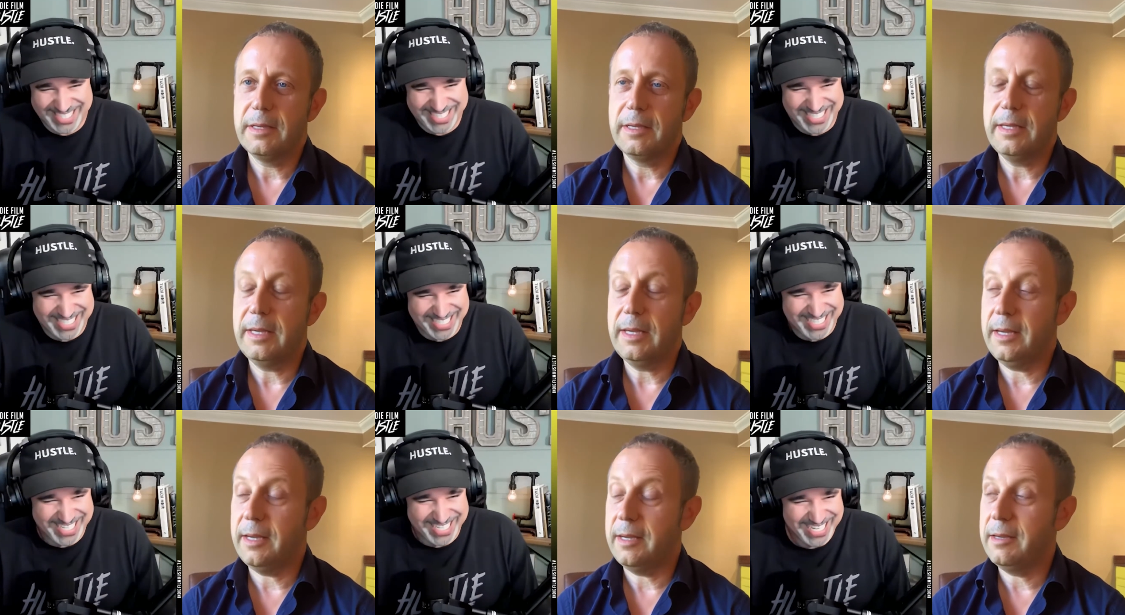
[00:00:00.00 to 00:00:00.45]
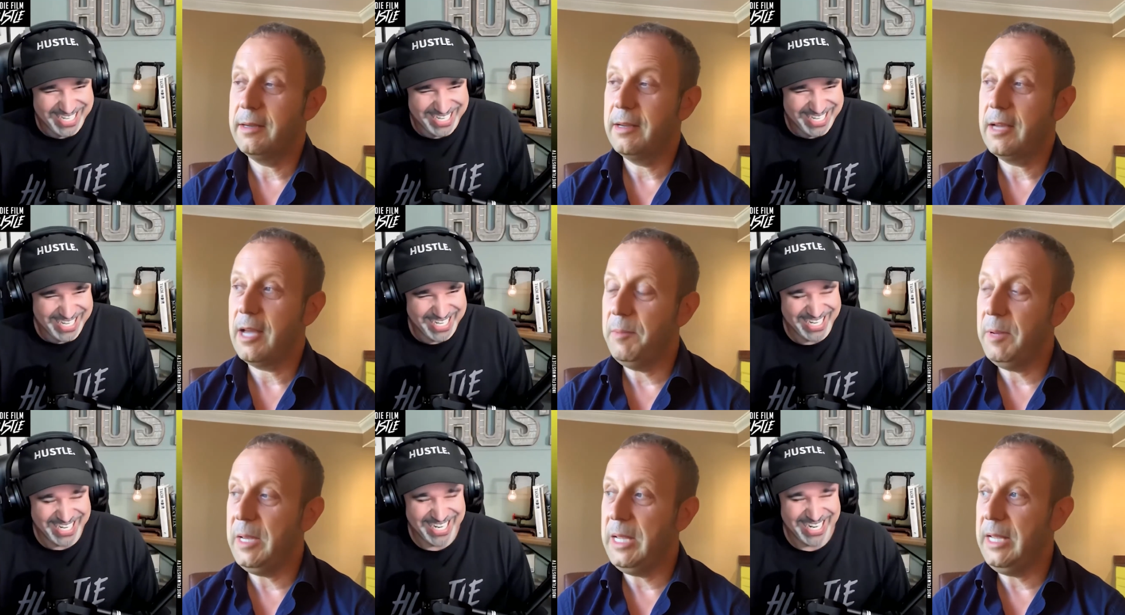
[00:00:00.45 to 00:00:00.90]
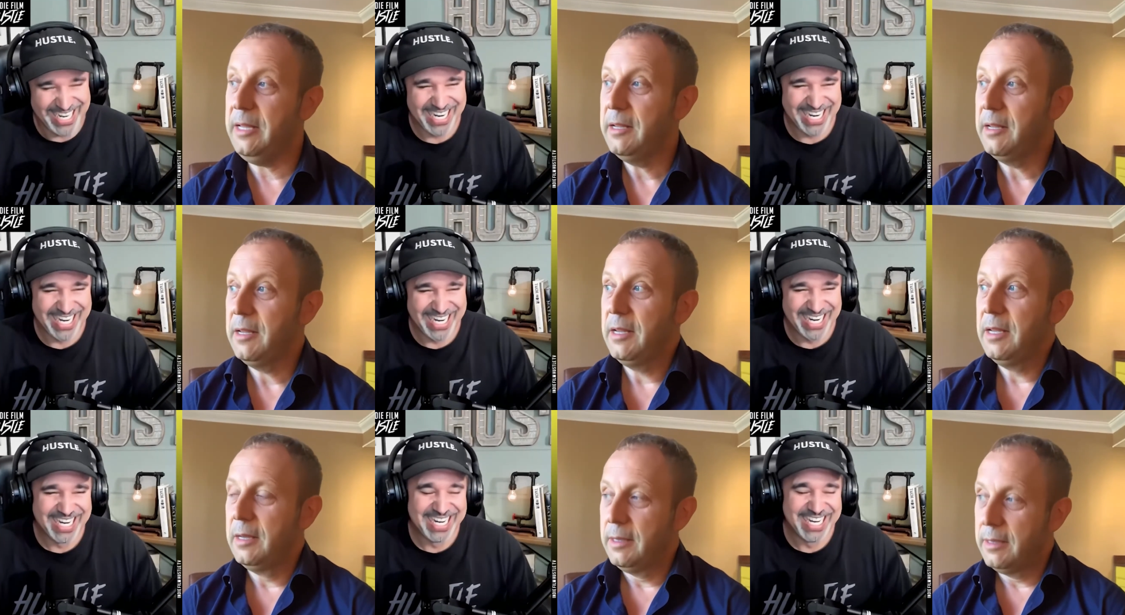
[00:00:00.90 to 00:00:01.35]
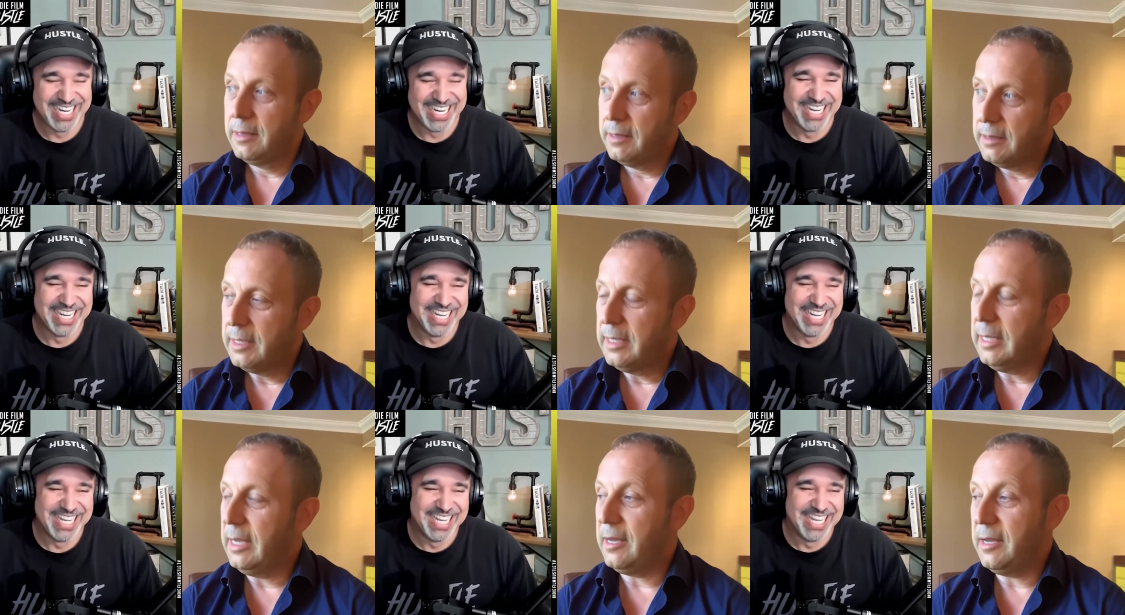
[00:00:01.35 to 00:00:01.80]
Speaker 1: yeah. I mean,
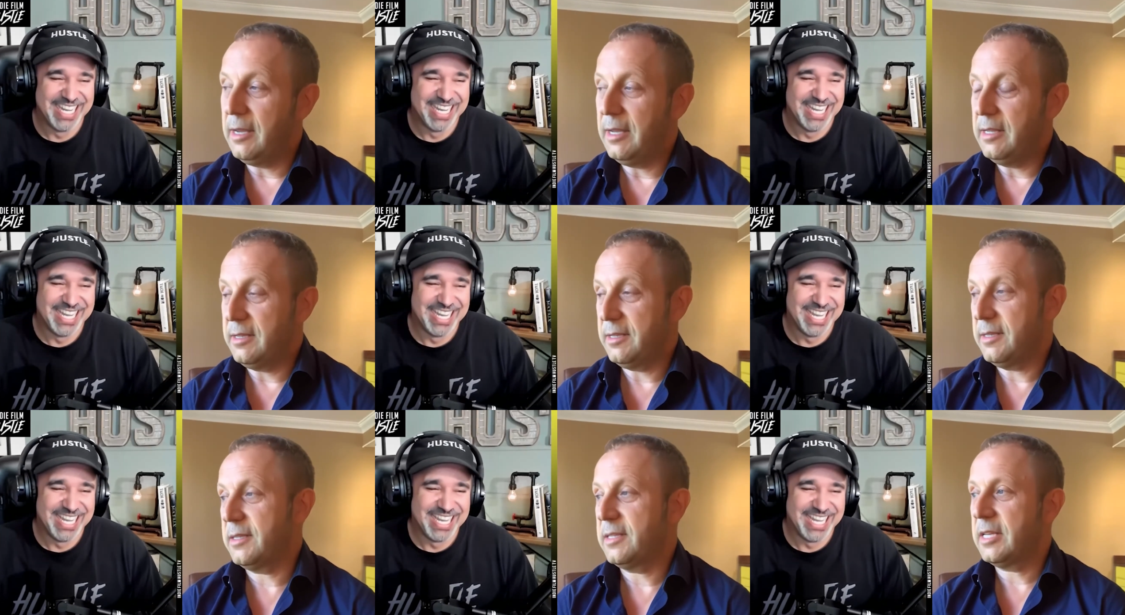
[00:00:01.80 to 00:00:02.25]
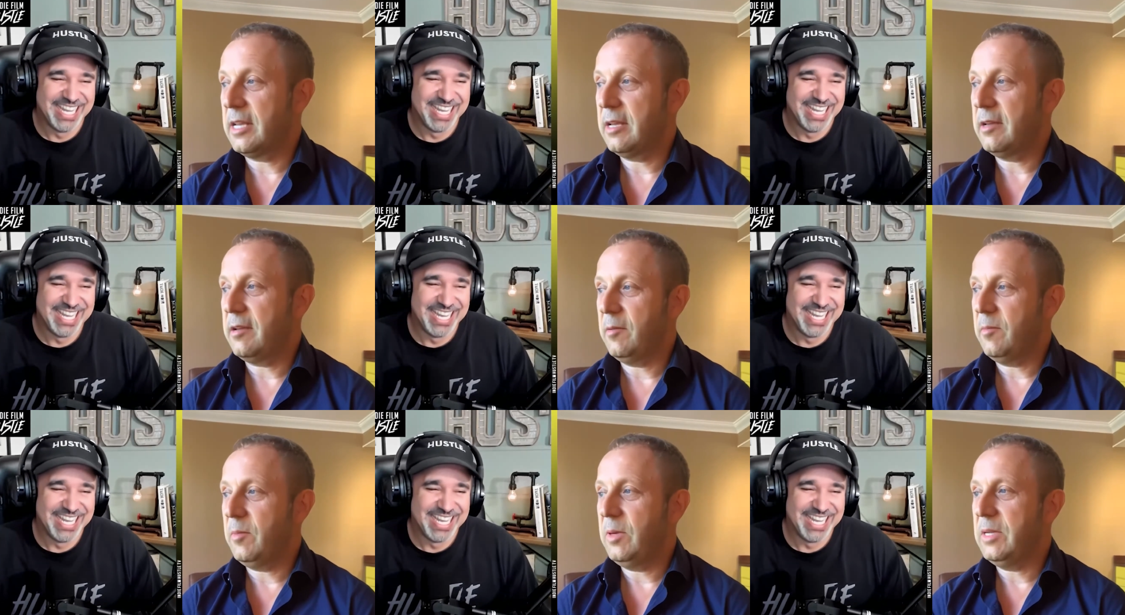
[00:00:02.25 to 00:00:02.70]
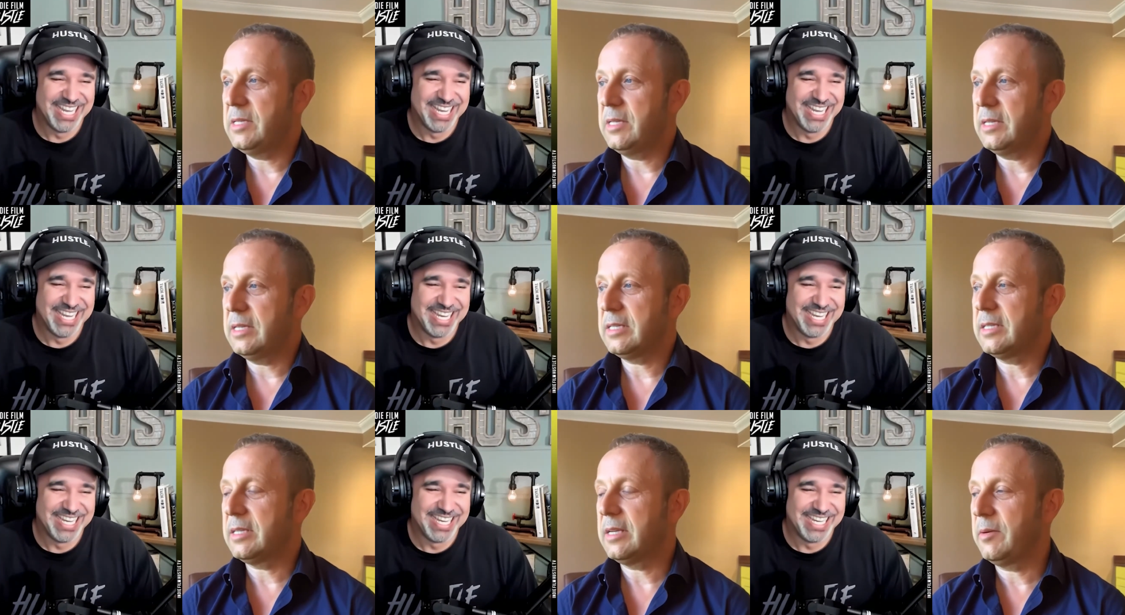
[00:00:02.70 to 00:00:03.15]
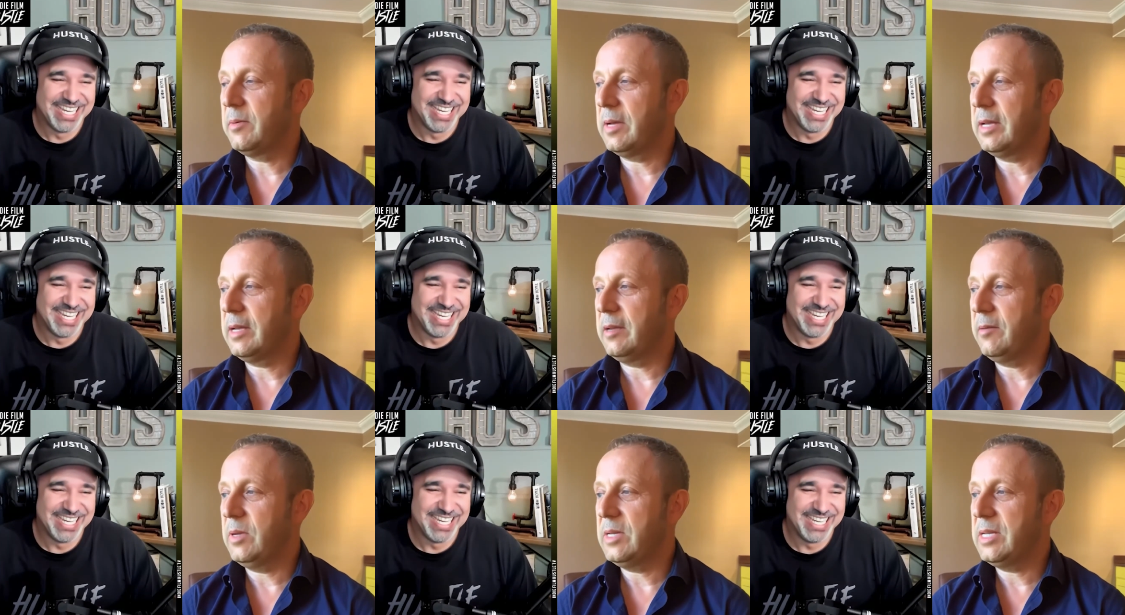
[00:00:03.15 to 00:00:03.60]
yeah, it's uh, we it's,
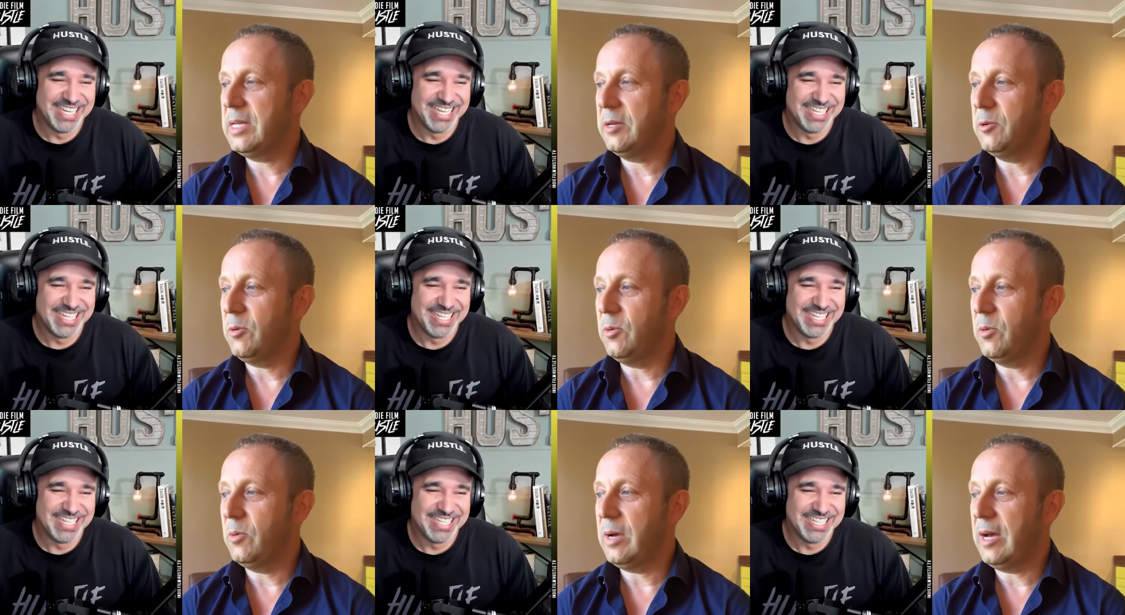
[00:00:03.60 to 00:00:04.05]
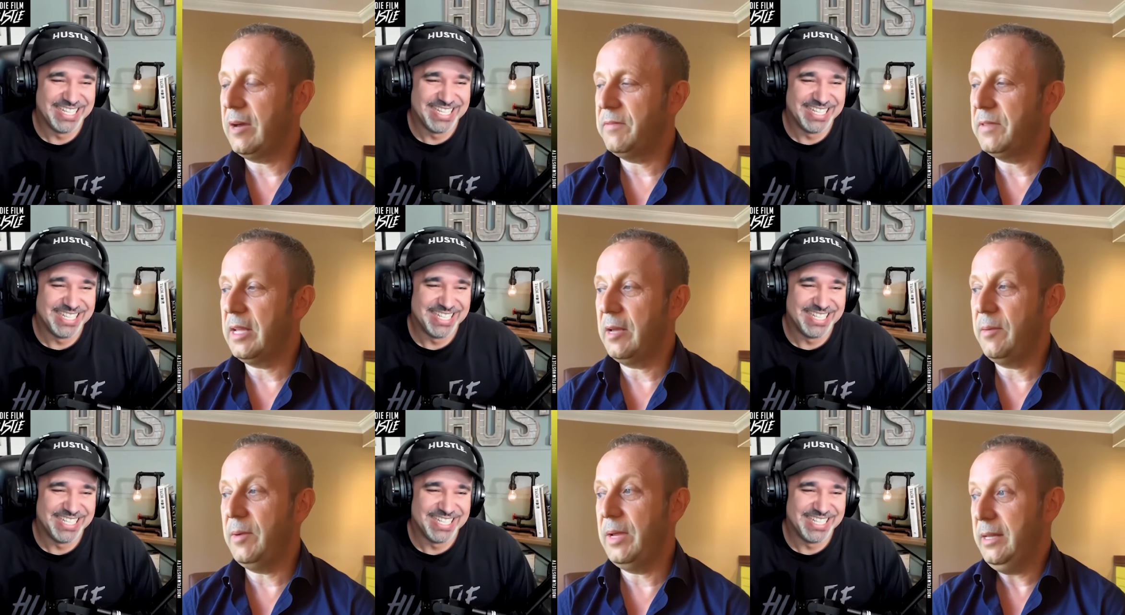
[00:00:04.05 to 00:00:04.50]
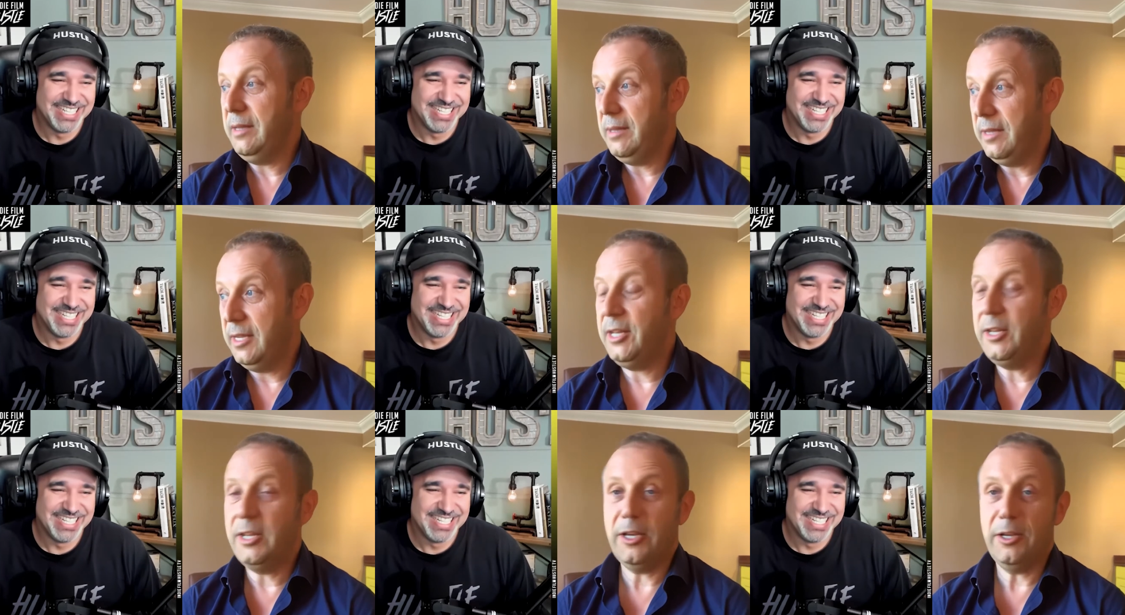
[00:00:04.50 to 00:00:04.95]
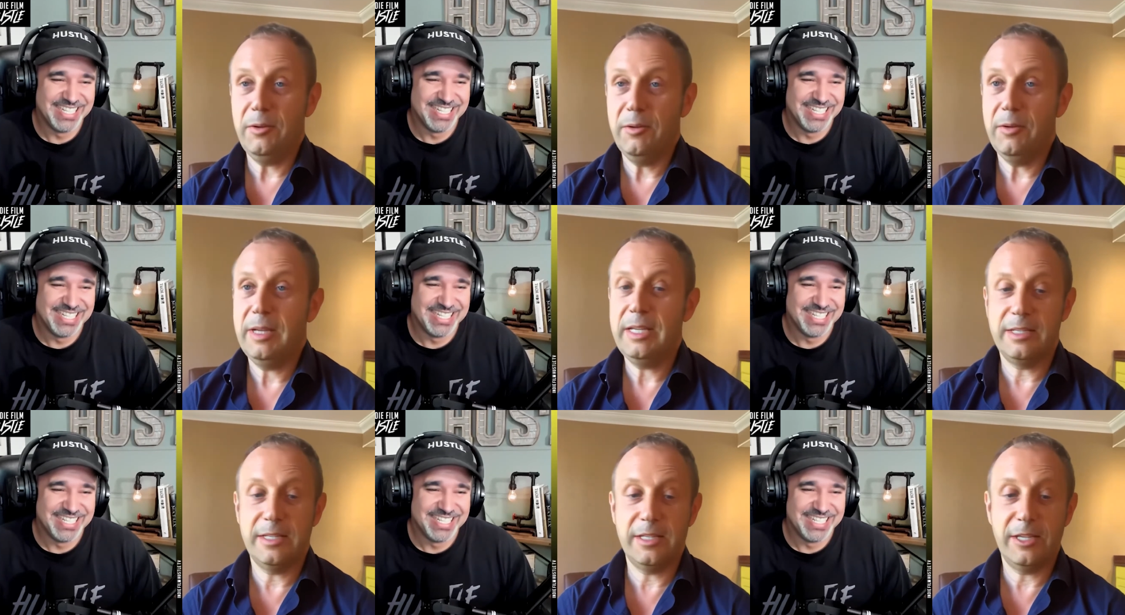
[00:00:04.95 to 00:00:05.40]
we don't all have that. I mean, you know,
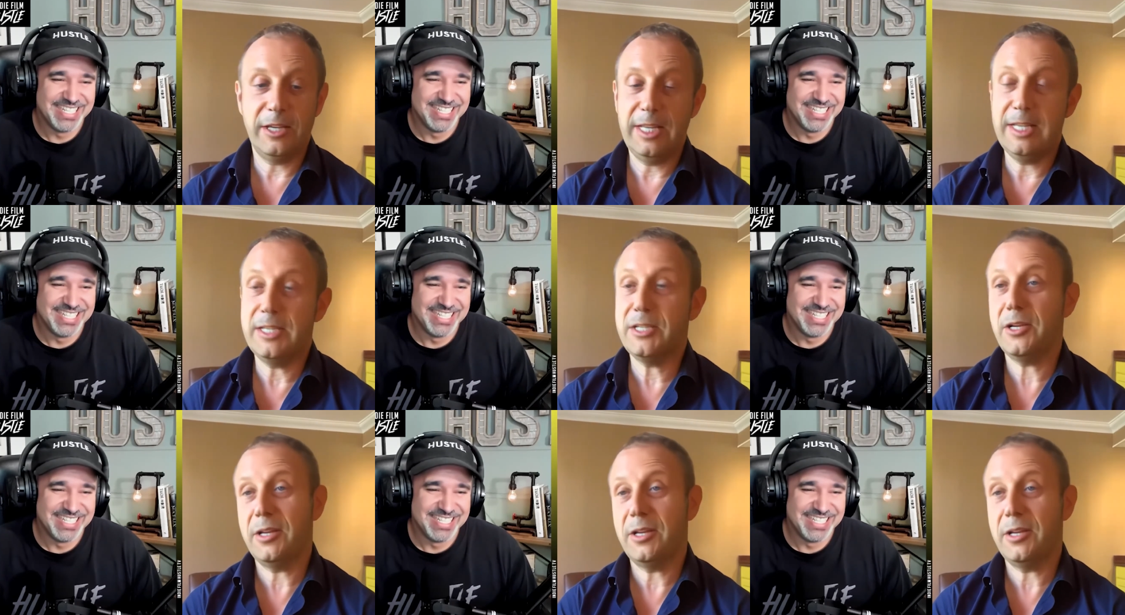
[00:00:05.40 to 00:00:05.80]
he's he